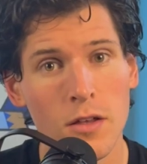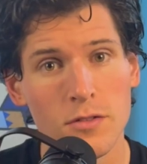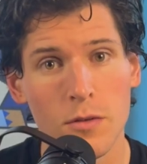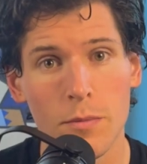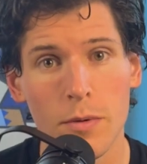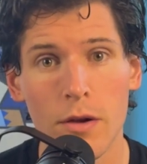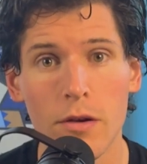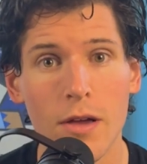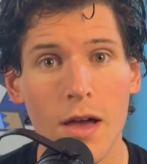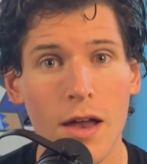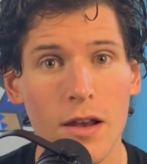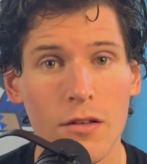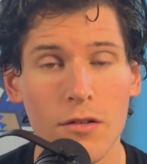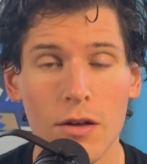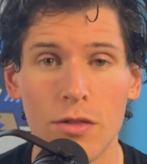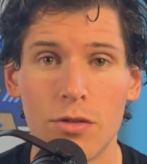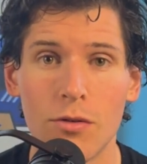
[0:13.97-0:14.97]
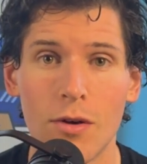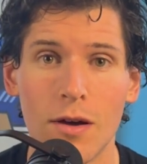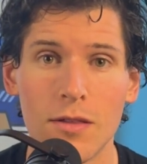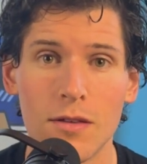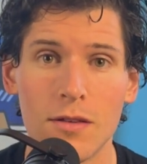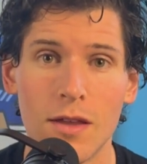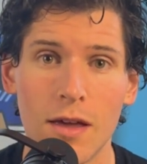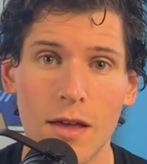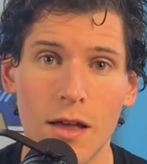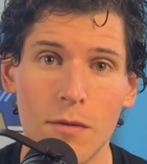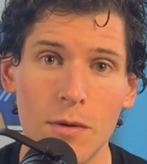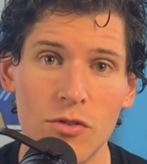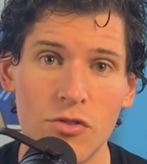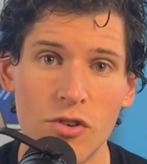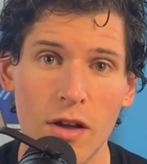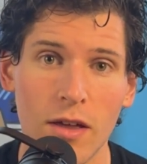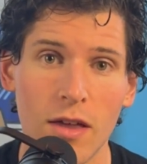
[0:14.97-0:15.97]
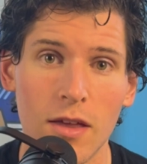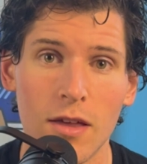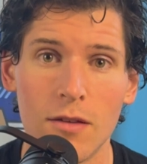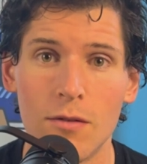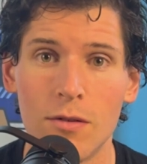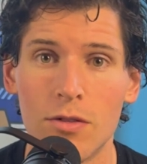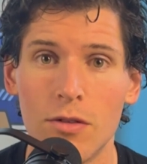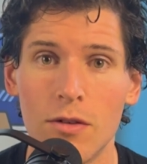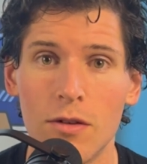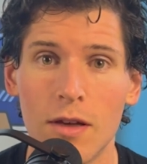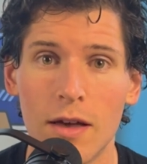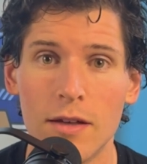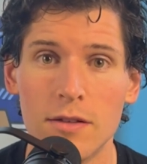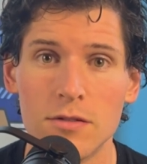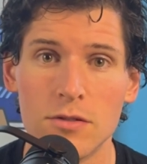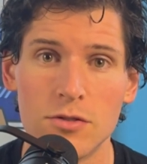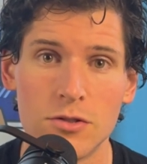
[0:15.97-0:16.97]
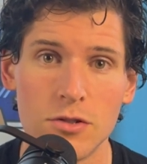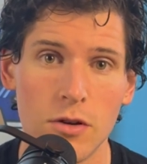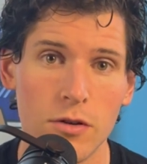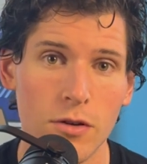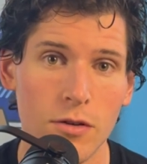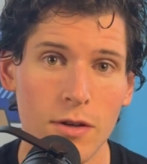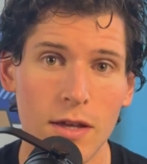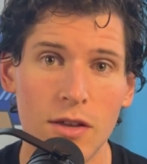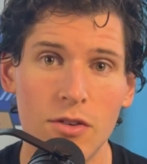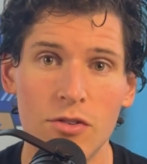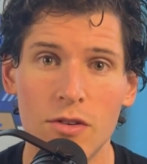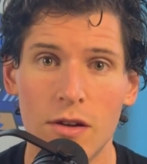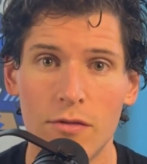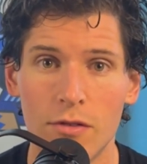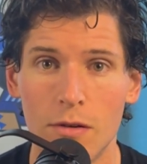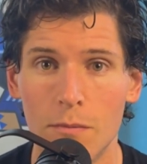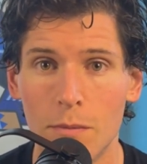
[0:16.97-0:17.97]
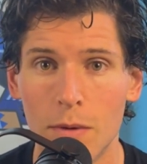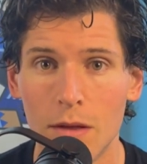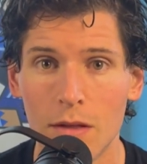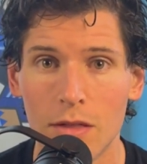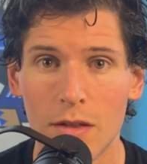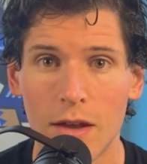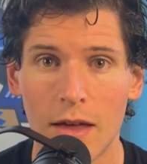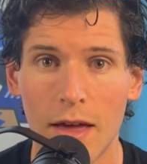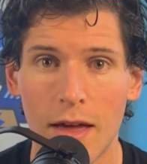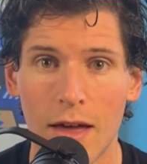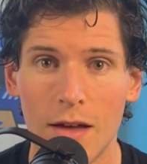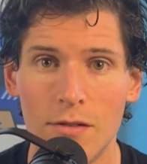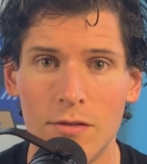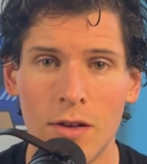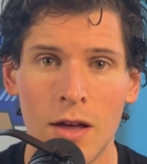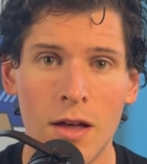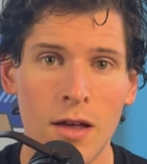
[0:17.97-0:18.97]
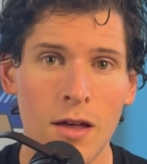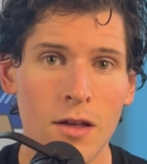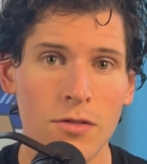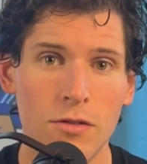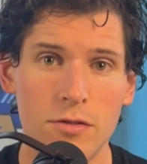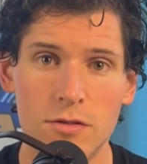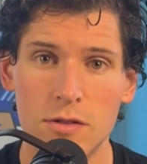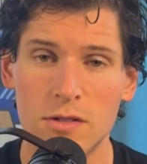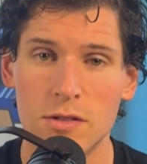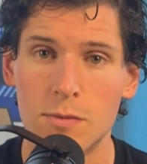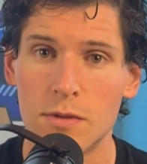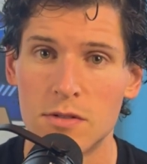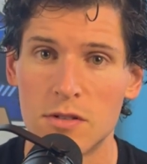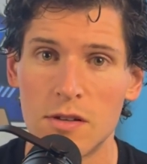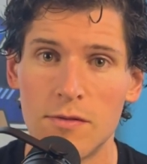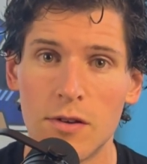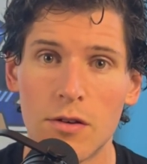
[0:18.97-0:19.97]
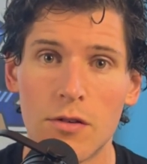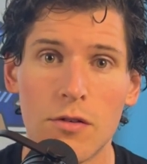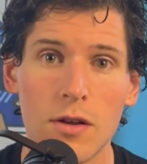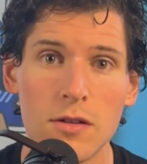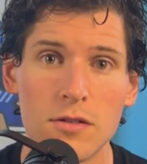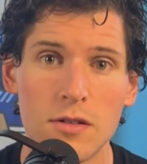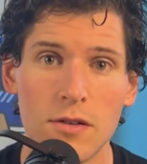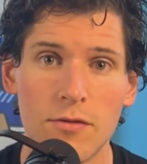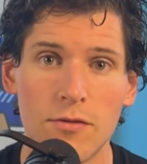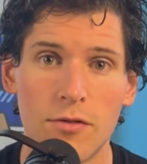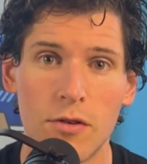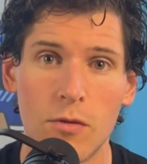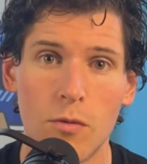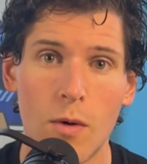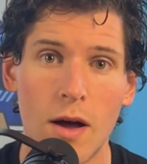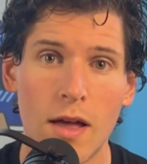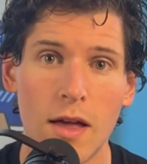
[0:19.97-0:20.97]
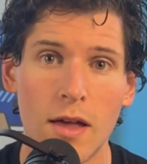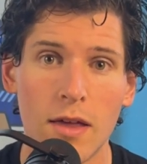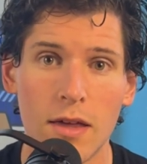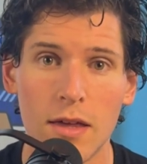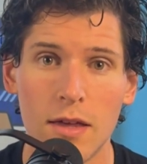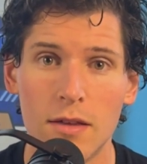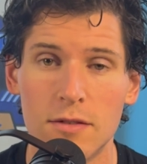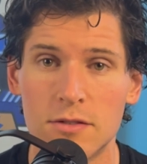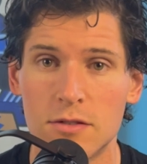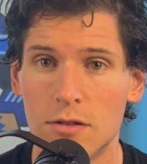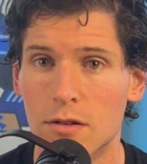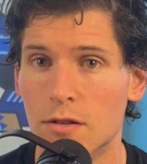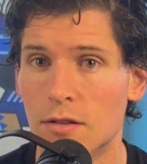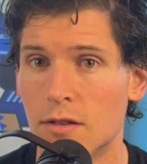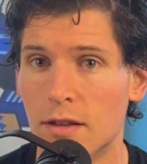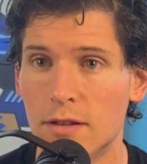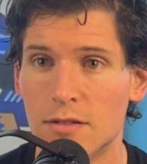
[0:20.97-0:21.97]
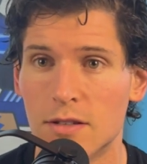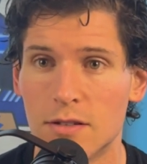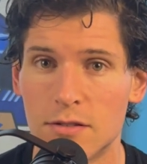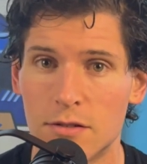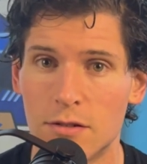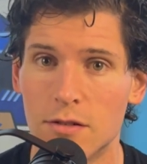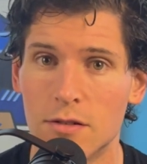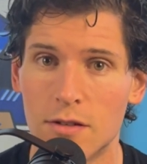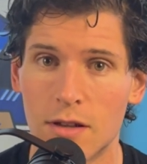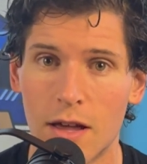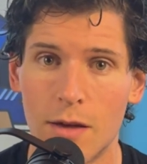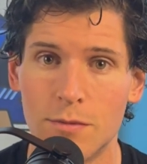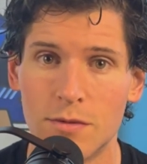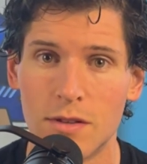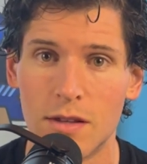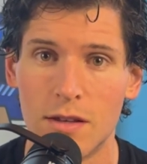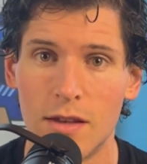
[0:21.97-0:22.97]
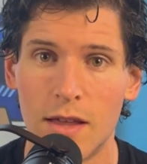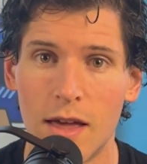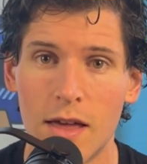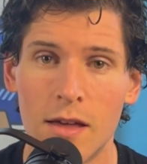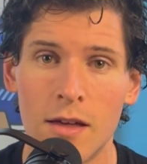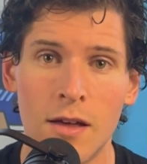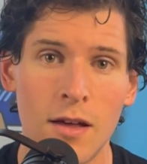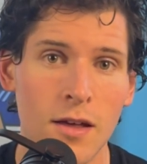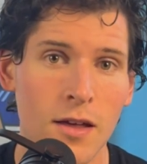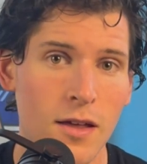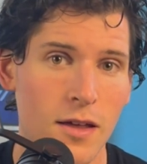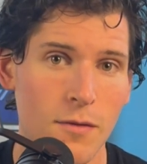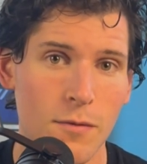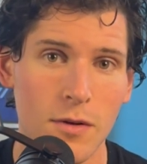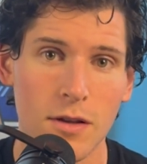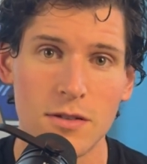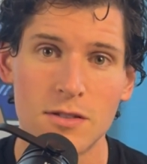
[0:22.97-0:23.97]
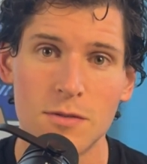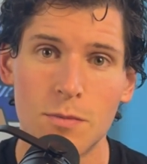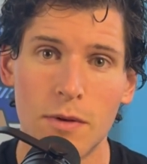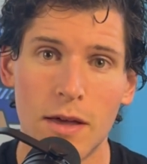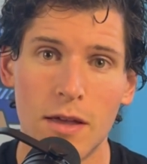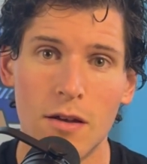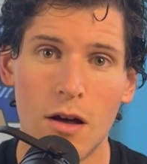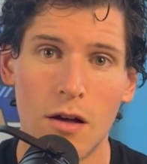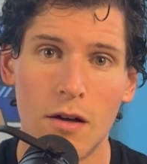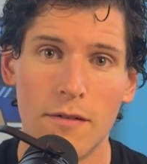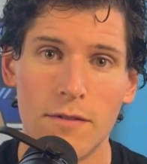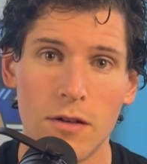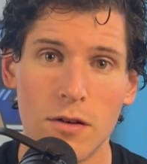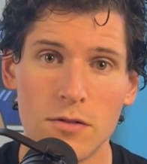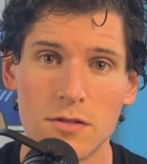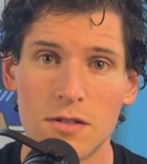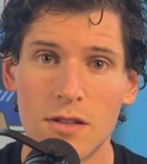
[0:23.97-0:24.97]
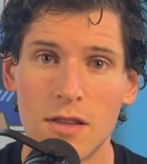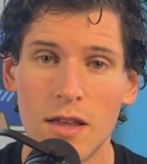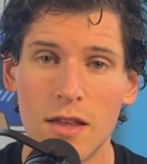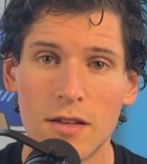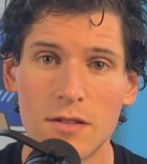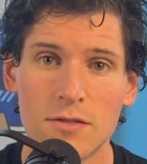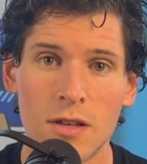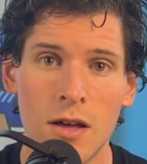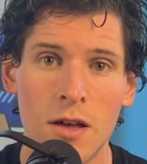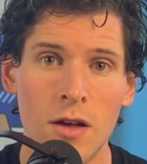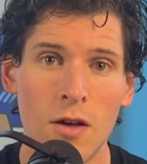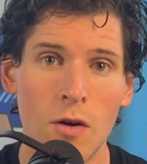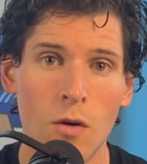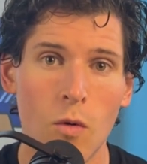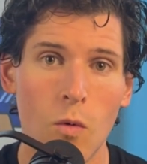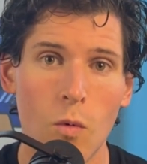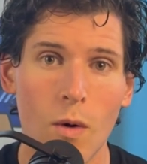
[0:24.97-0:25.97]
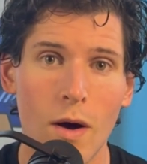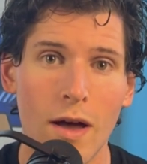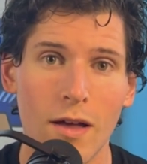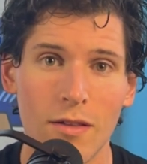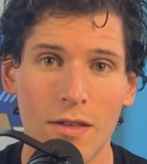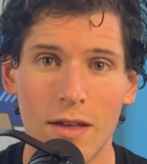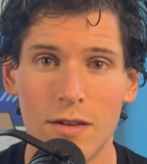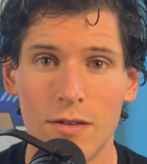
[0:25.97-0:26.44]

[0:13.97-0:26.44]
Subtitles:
So periodically throughout the day, I'll be checking in with you guys to show you each and every meal that I have. There's a specific reason for why I eat certain things at certain times of the day, and I'm going to explain all of those things while I